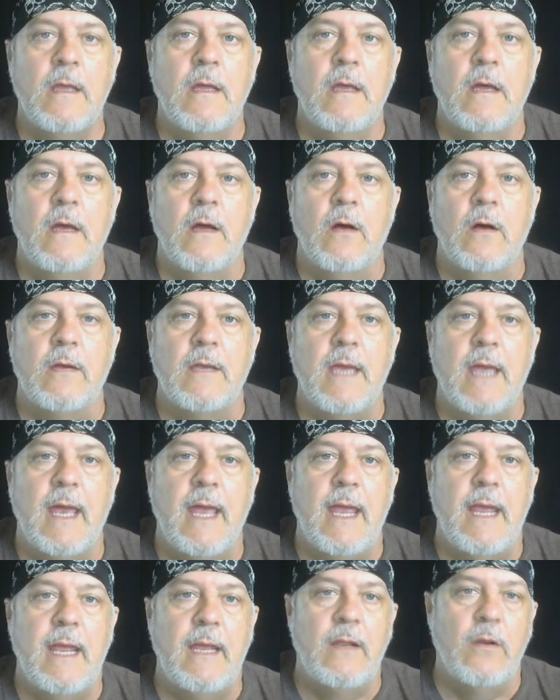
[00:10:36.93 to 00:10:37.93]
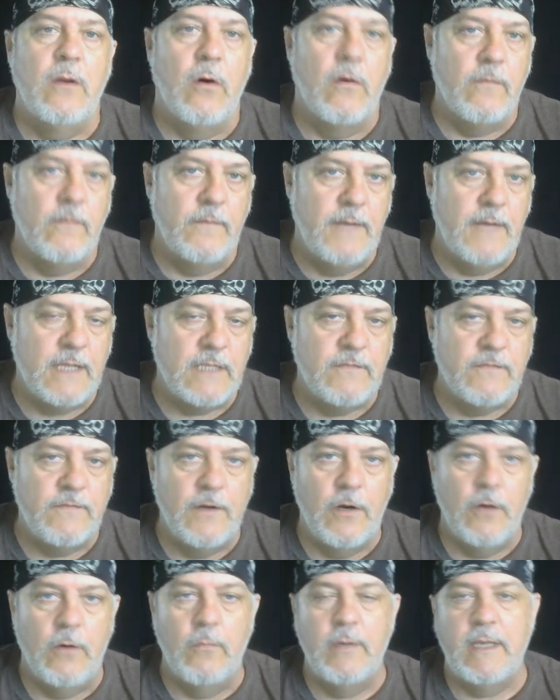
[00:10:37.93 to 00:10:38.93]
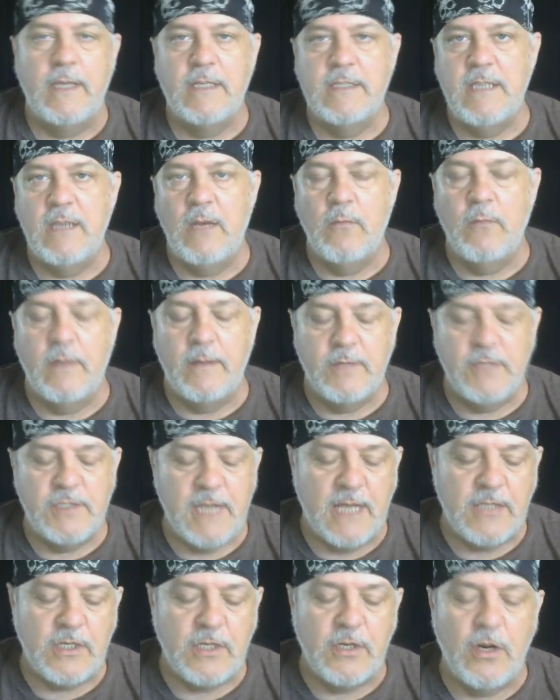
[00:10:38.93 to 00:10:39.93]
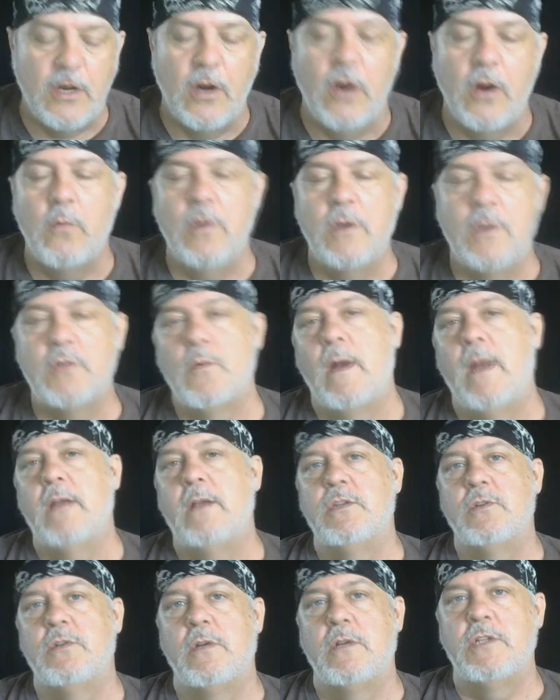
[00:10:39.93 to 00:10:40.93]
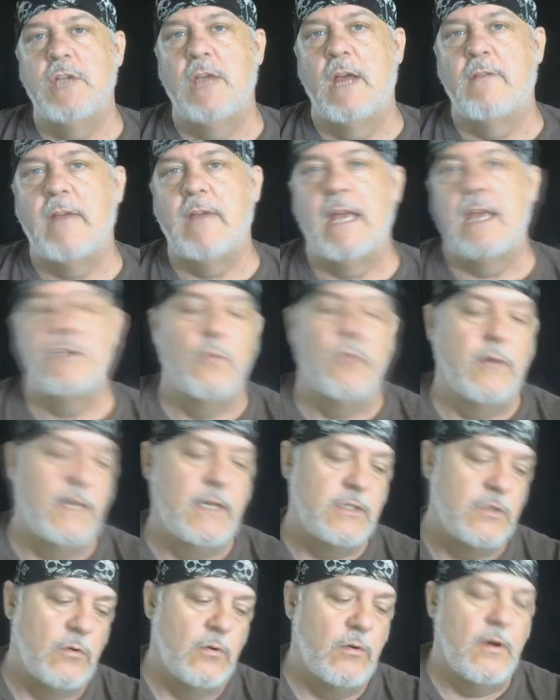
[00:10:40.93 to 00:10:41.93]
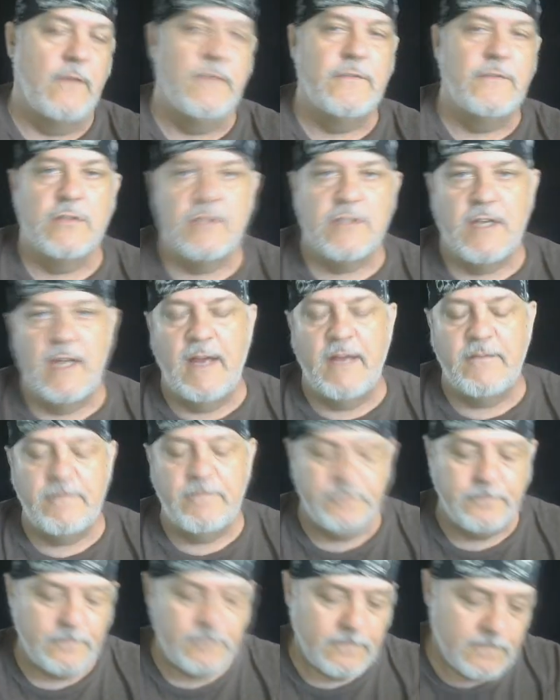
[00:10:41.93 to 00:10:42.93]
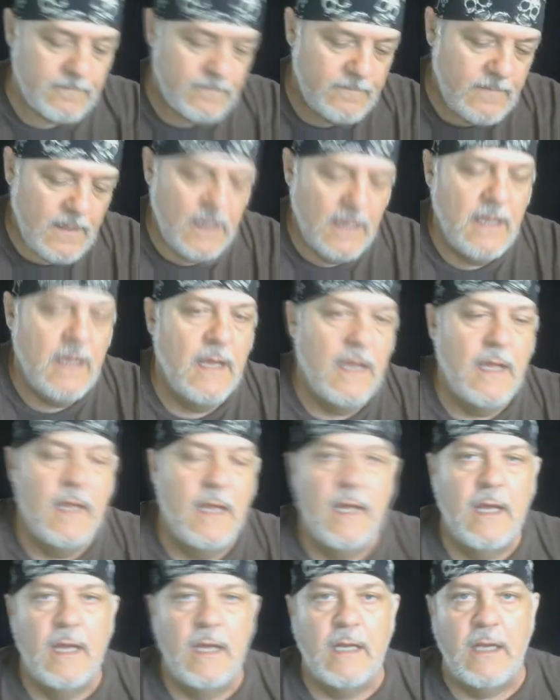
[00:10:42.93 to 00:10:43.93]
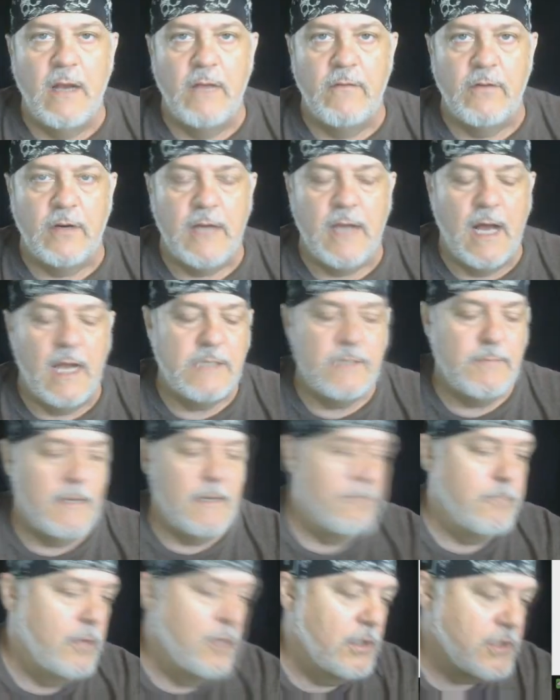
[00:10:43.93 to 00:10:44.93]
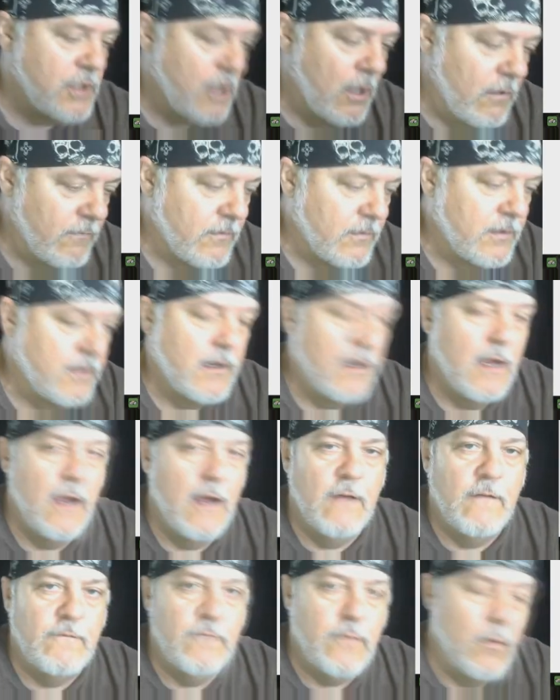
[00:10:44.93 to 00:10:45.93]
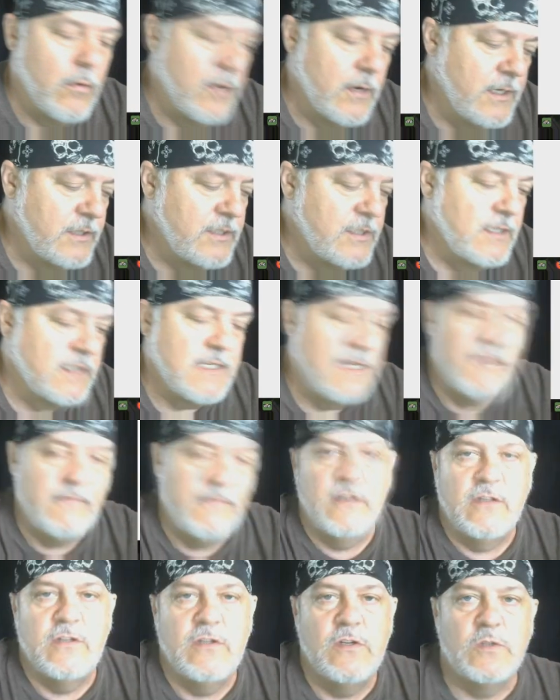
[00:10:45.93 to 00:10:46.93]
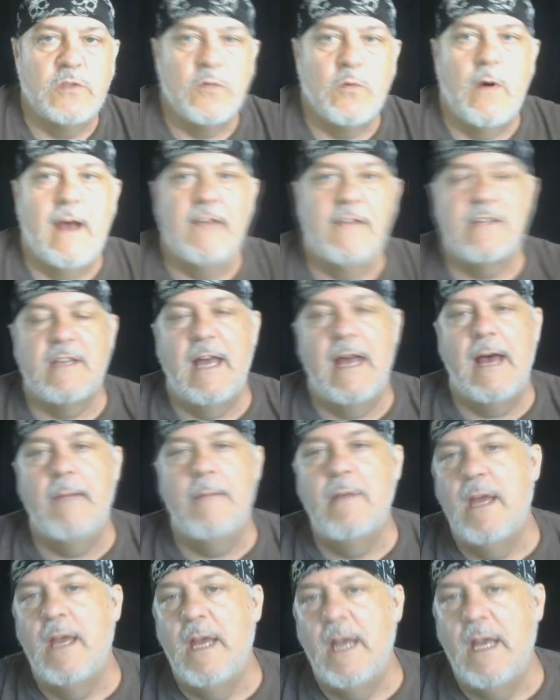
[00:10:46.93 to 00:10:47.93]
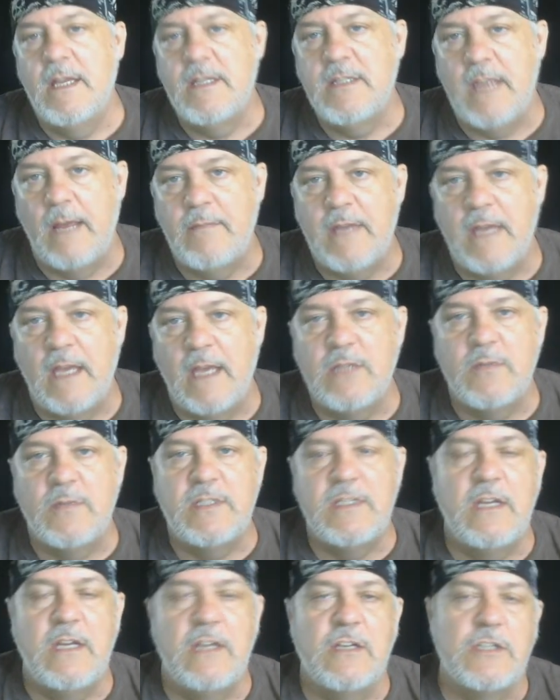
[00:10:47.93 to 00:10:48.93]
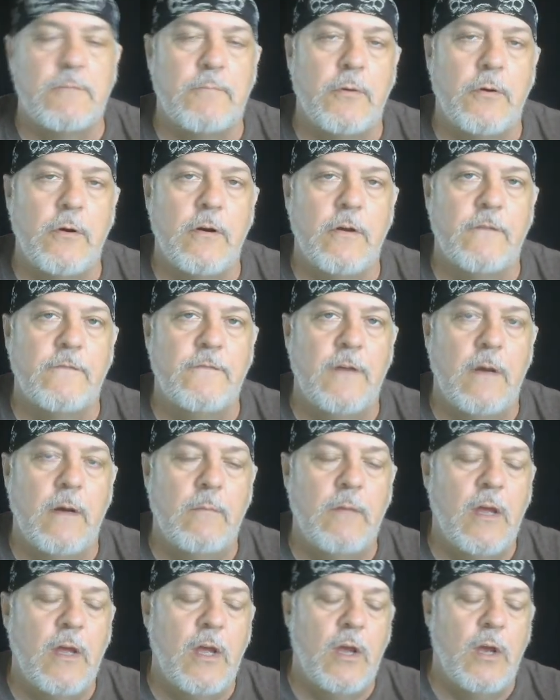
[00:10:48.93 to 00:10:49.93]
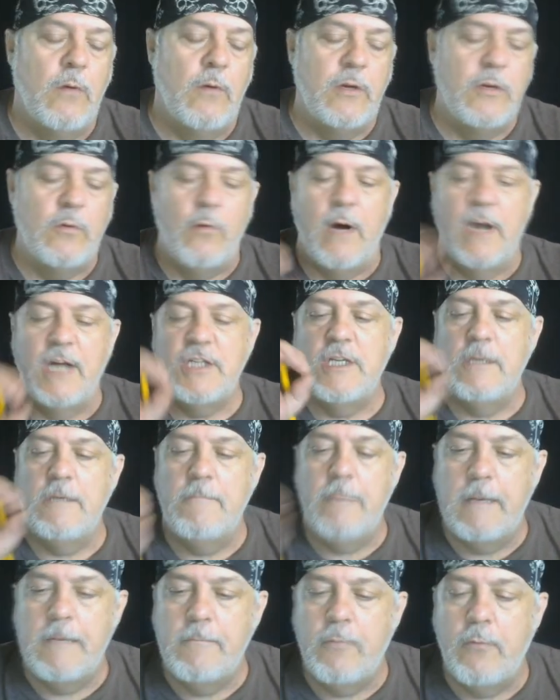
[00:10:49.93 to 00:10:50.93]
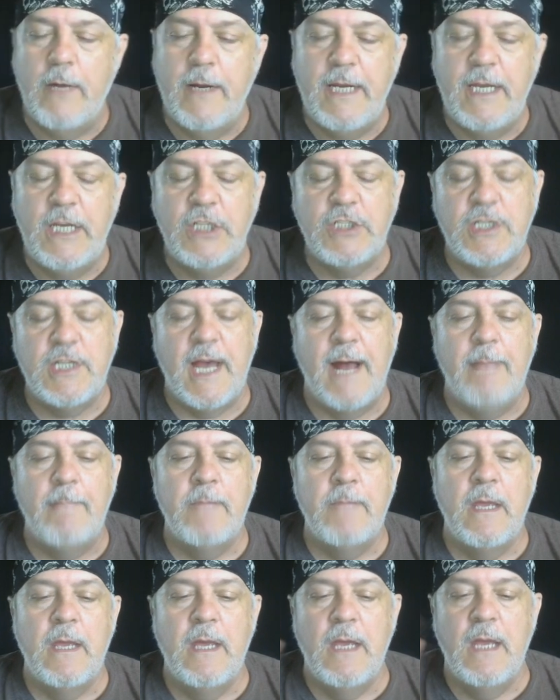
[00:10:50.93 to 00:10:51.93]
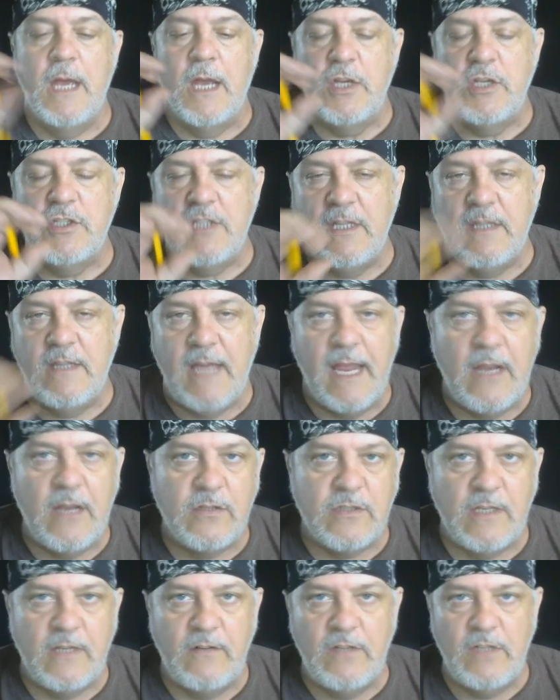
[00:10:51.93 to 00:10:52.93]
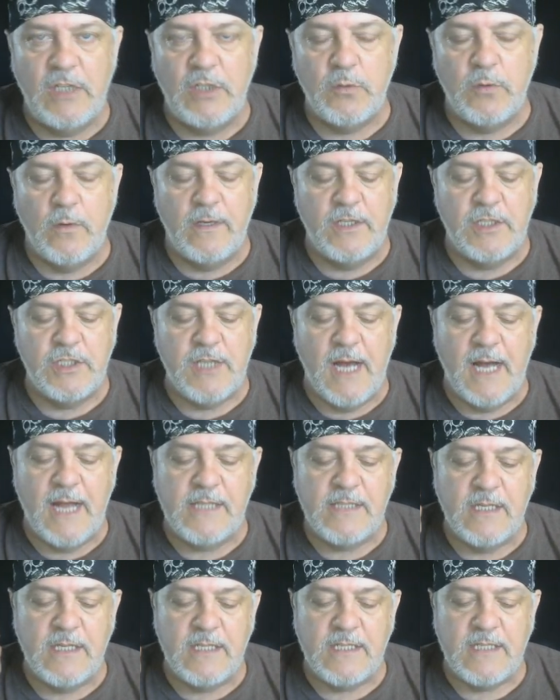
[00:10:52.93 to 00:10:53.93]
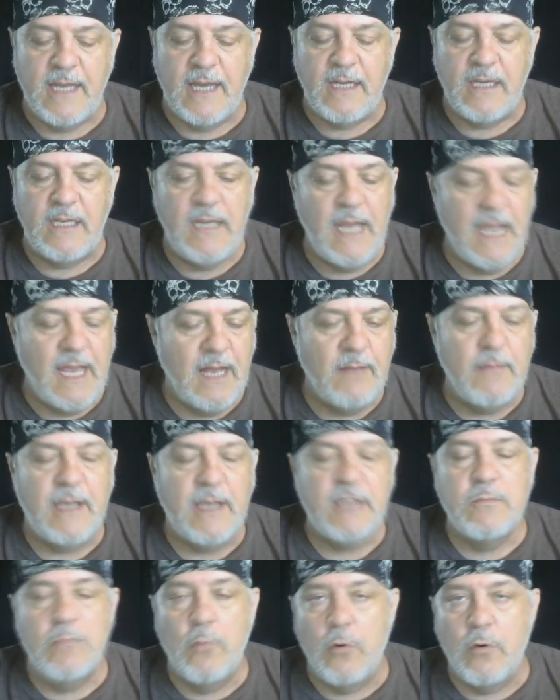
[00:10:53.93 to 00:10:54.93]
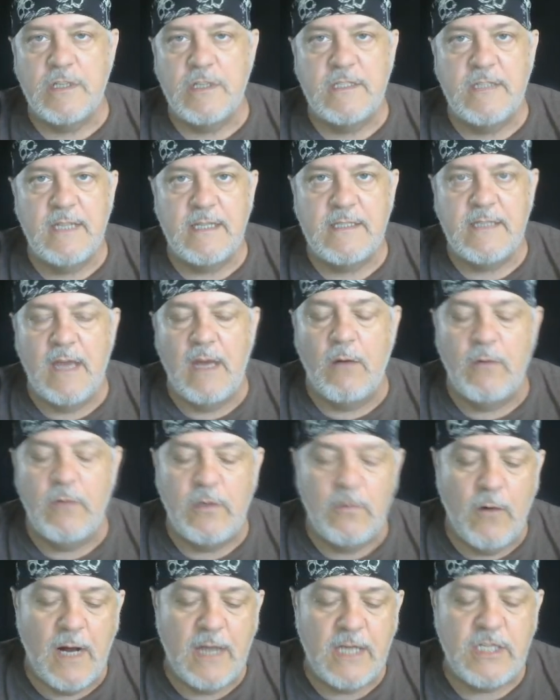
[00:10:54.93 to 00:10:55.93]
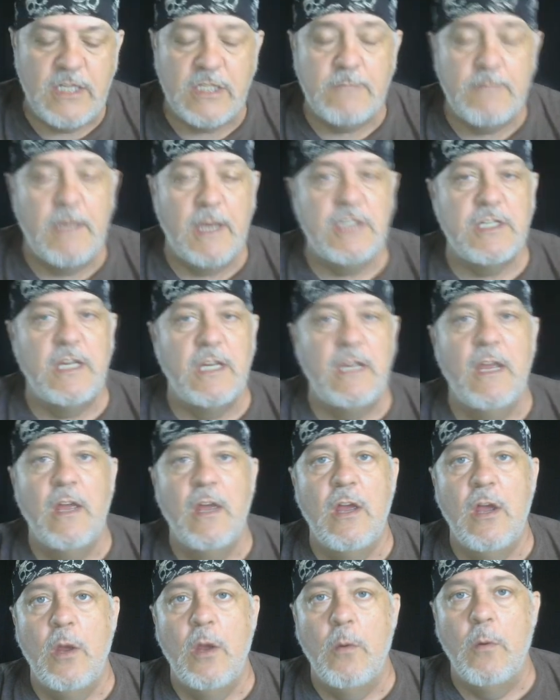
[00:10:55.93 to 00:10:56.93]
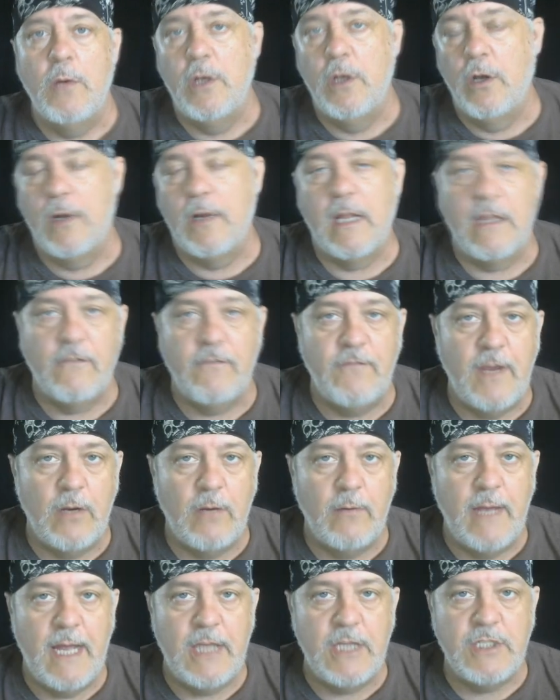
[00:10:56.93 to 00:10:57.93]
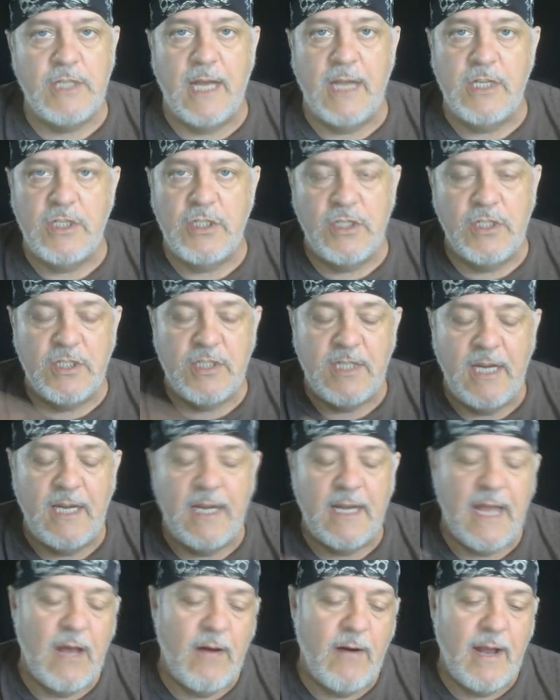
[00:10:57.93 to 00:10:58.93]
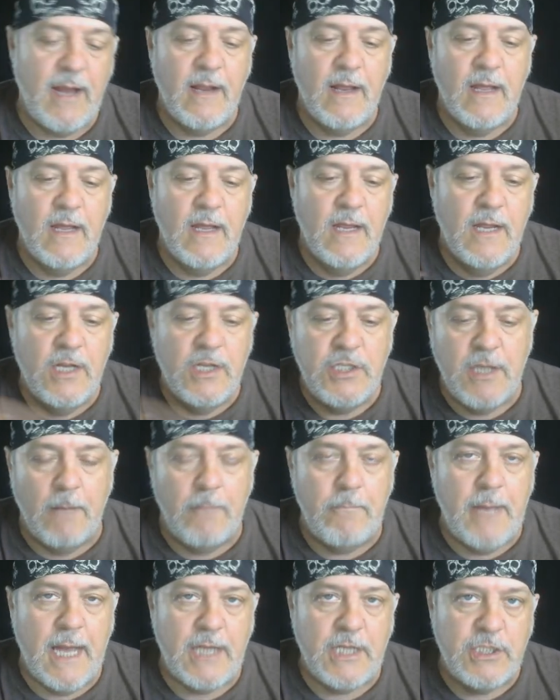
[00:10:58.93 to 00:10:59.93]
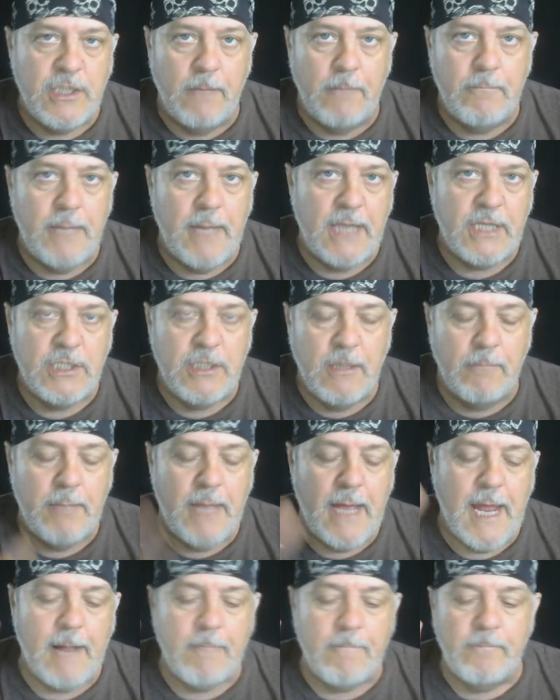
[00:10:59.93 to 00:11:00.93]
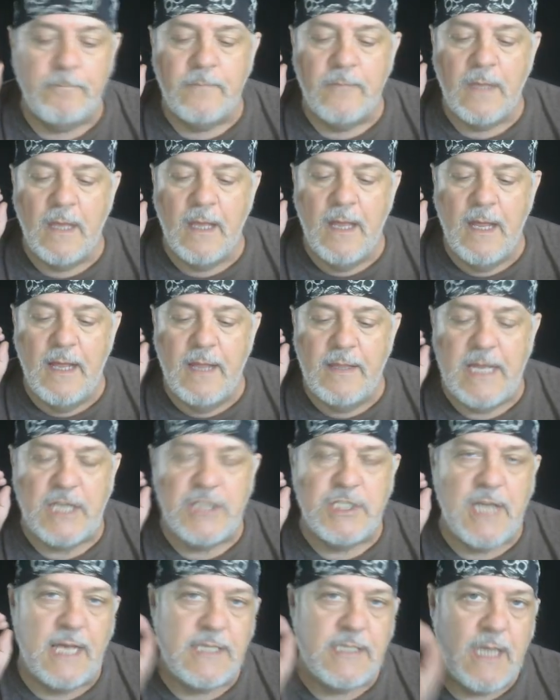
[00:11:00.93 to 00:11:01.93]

Okay, Orville Nick's film, we can see when the shots occur, which way JFK's going. He's going off to his left. Governor Connolly's being pushed forward and to his left and to his wife's lap. Same thing as we see in the Zapruder film. When you watch it, you pinpoint each shot, and you see the angles of each one of the shots, and it's like, yeah, it makes more sense now when you watch, especially when you look at the fatal headshot, as you've seen how I jump back, jump back, jump back. That shot's coming